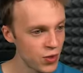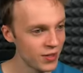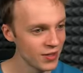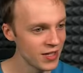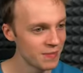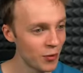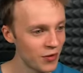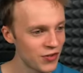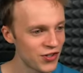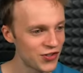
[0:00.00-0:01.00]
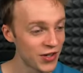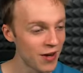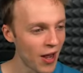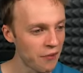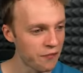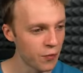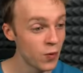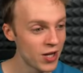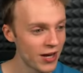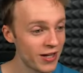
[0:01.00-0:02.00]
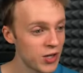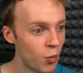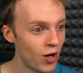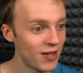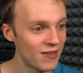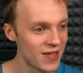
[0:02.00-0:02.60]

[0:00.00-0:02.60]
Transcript: we're going to need more than just a knife. We're going to need one of